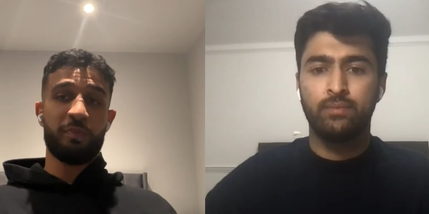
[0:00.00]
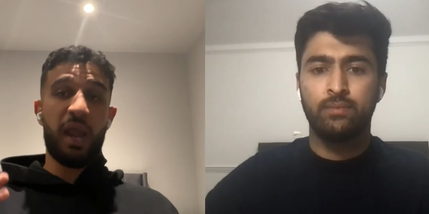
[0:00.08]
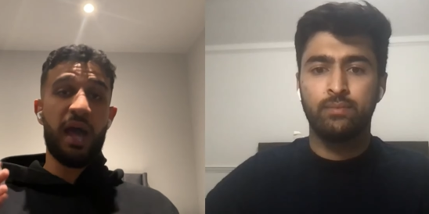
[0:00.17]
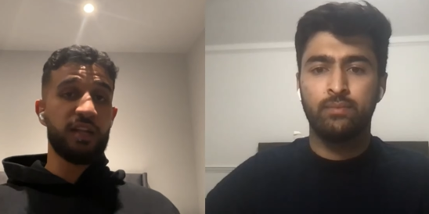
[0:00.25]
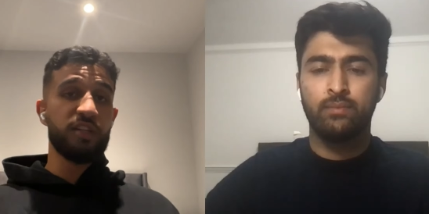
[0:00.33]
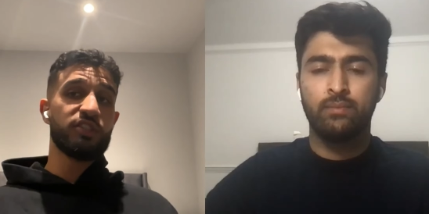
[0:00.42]

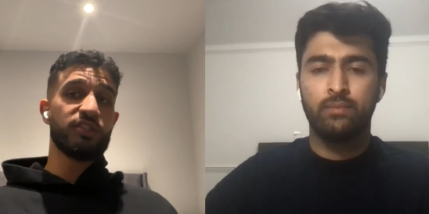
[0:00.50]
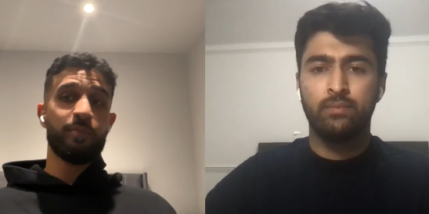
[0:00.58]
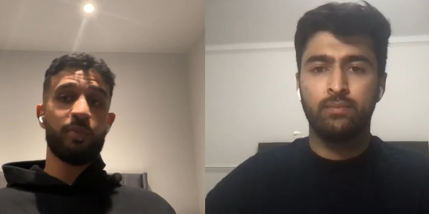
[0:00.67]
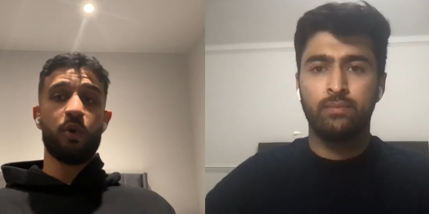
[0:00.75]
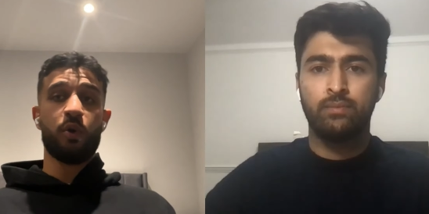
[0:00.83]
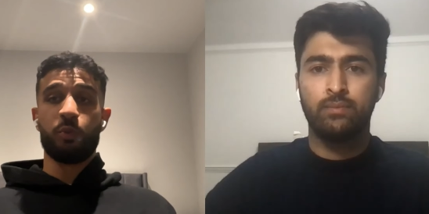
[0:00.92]
Speaker 1: blind
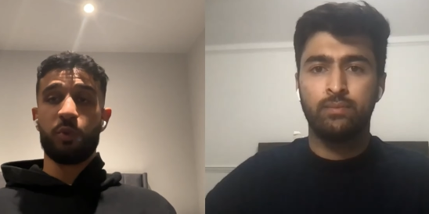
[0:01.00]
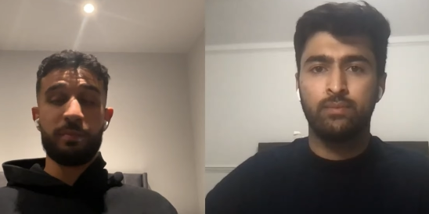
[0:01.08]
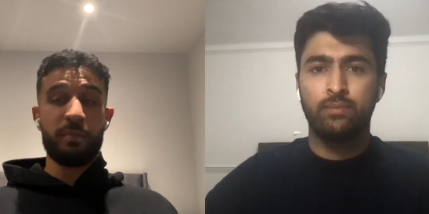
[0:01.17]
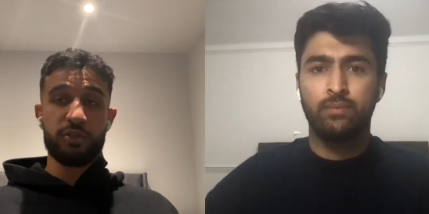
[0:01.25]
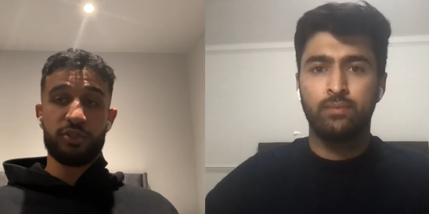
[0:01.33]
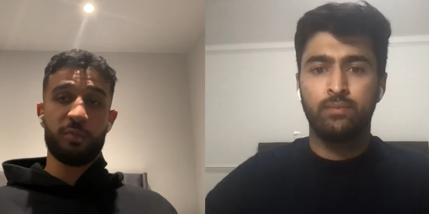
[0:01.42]

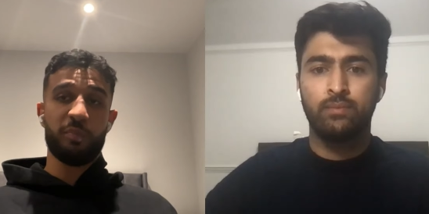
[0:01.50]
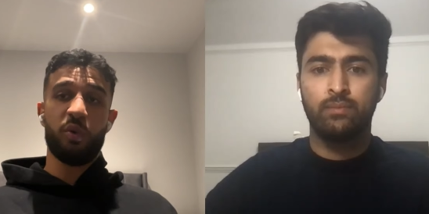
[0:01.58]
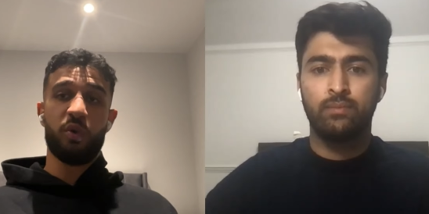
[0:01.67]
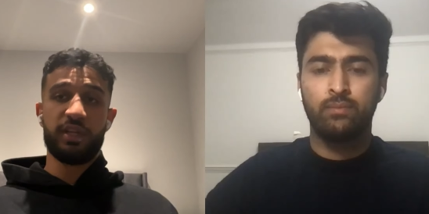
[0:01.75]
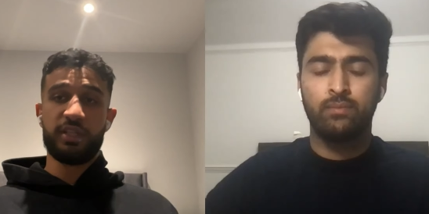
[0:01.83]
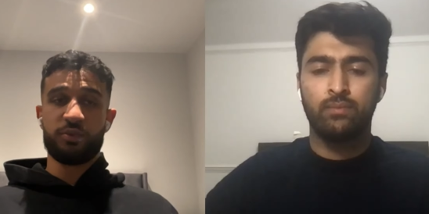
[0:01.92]
support. We must
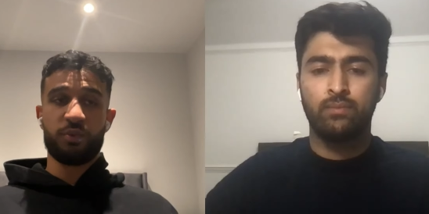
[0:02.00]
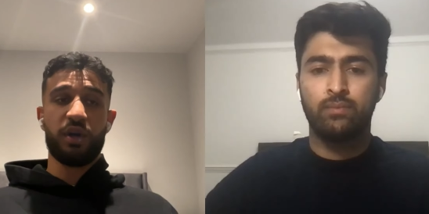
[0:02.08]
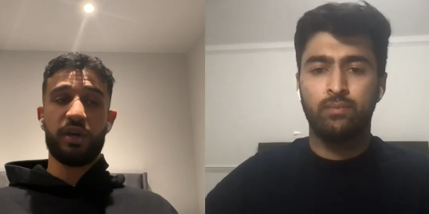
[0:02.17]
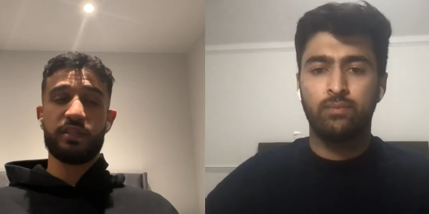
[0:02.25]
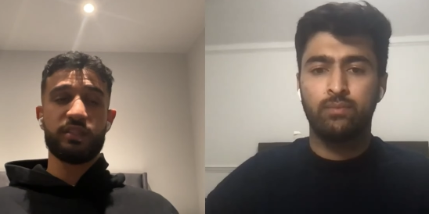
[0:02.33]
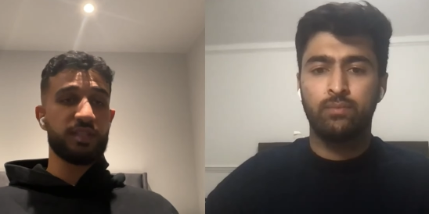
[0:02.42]
support
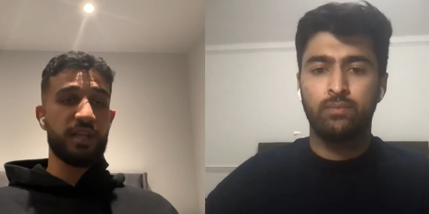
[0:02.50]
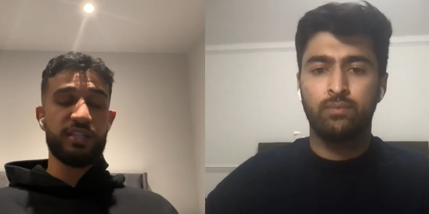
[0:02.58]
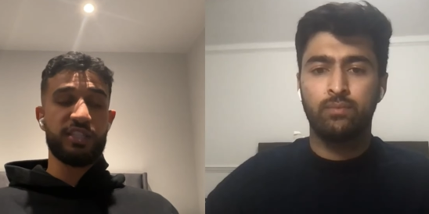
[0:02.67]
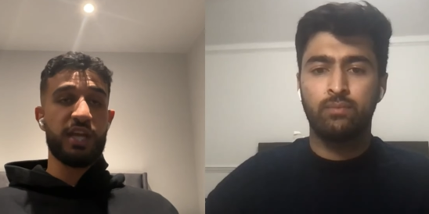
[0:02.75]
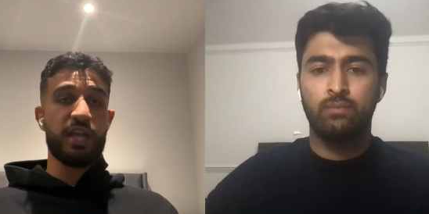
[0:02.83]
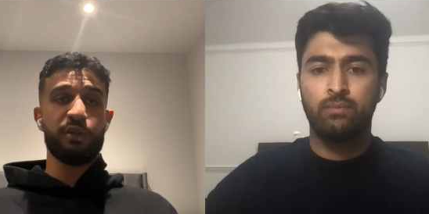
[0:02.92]
Israel.
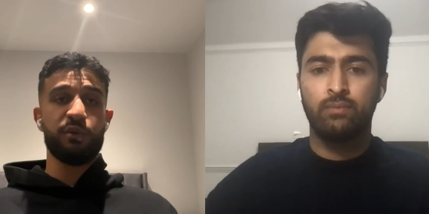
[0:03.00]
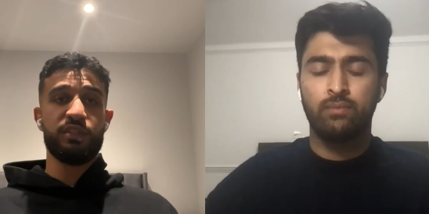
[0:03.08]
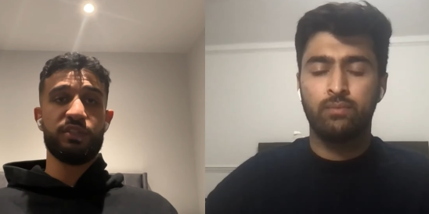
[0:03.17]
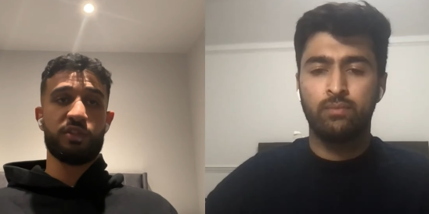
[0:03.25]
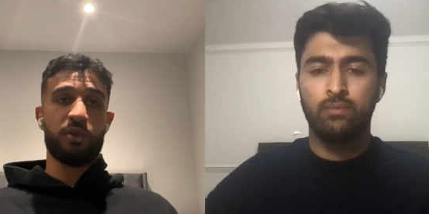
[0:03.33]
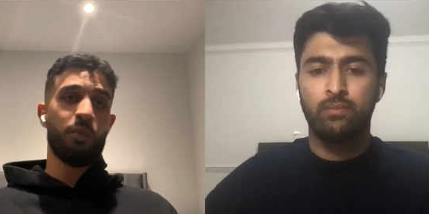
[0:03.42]
It's
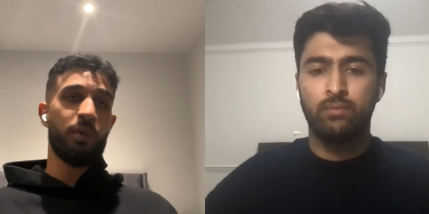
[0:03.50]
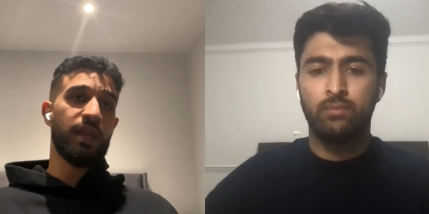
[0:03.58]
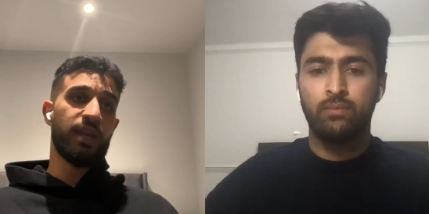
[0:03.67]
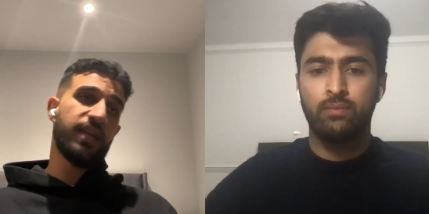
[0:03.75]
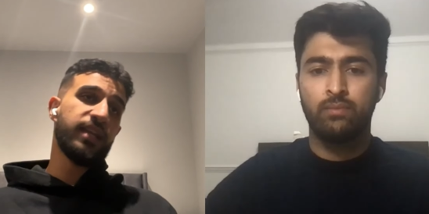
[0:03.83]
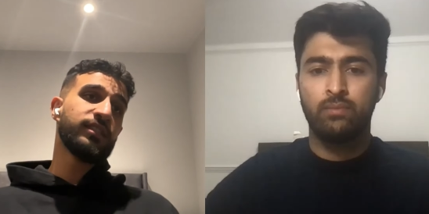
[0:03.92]
genuinely so
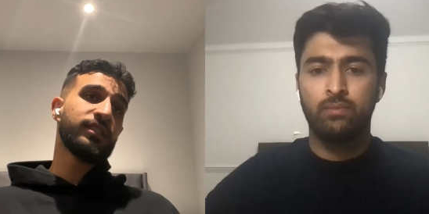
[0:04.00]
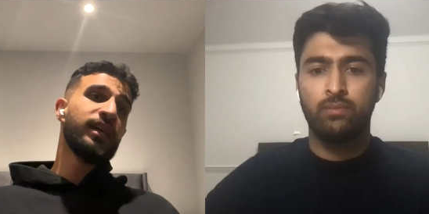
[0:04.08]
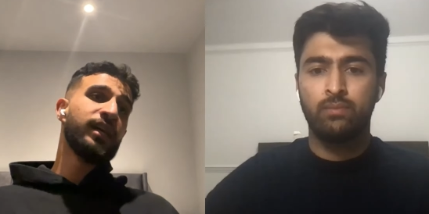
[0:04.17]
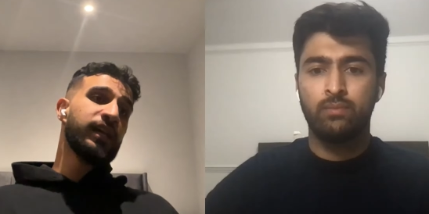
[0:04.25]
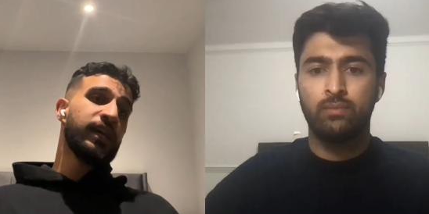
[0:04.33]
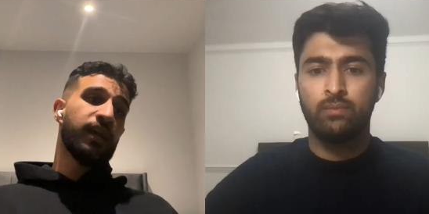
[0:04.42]
weird. It
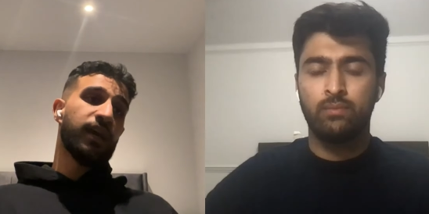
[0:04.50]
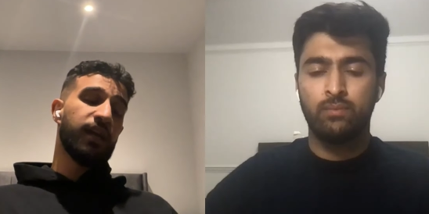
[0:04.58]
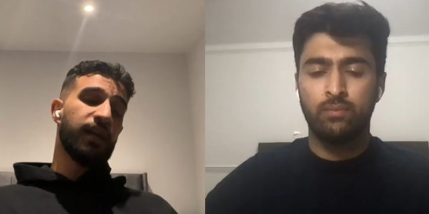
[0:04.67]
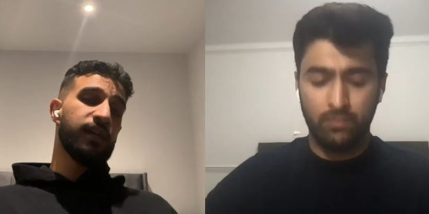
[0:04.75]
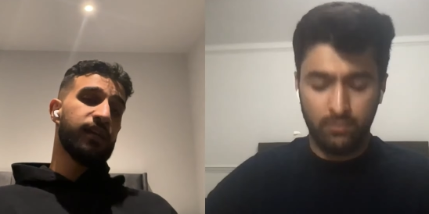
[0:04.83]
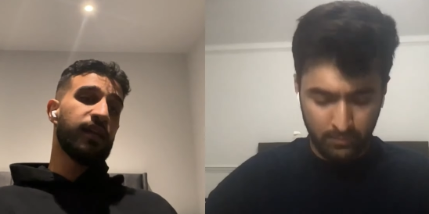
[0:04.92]
is.
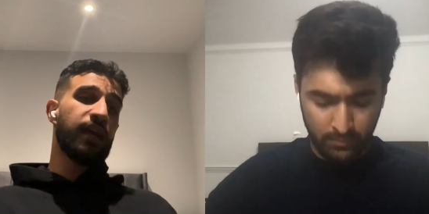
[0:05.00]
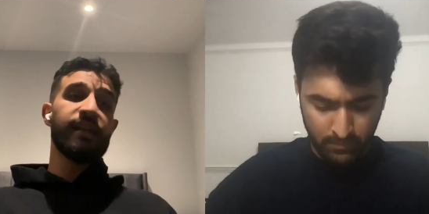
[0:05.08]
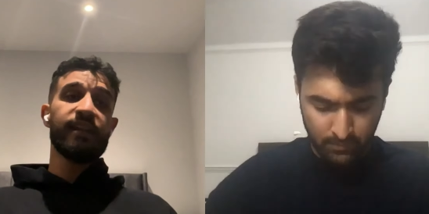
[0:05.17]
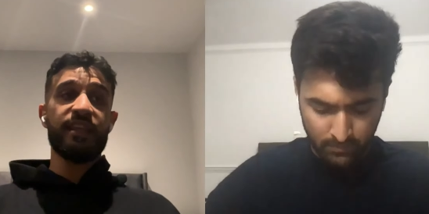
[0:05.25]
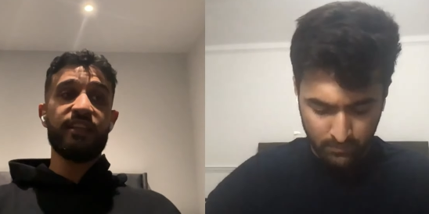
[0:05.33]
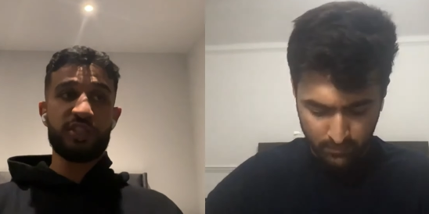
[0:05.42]

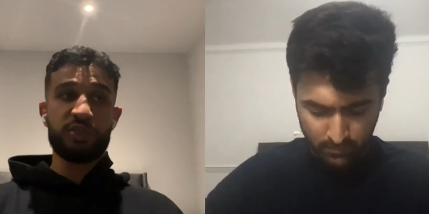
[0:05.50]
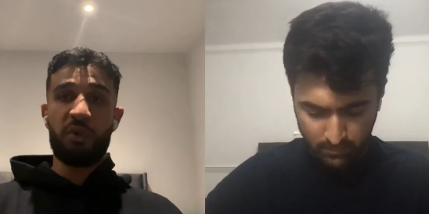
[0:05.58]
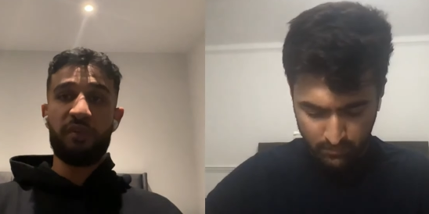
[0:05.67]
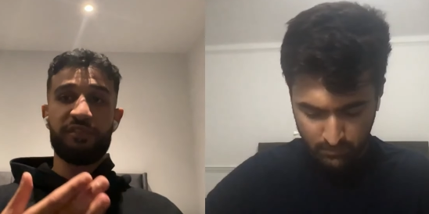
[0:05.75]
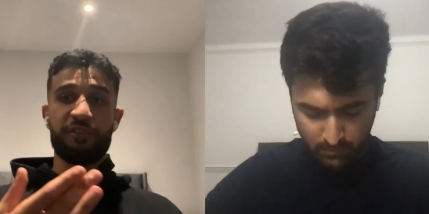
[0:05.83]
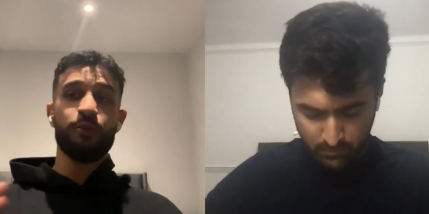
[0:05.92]
Uh, and this
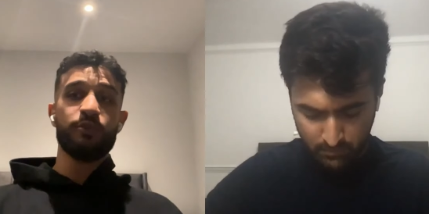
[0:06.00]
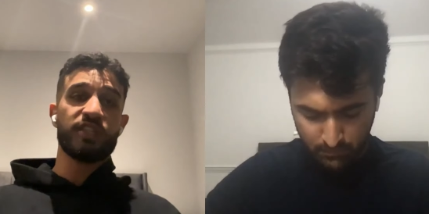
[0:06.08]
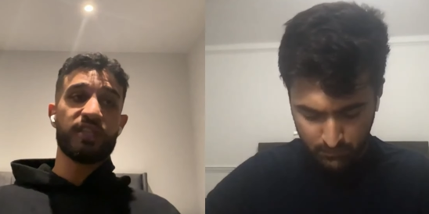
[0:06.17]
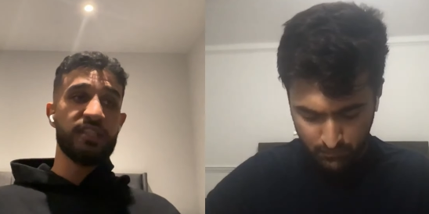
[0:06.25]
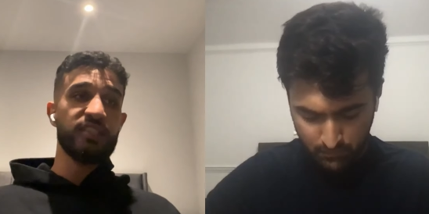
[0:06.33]
is what fuels the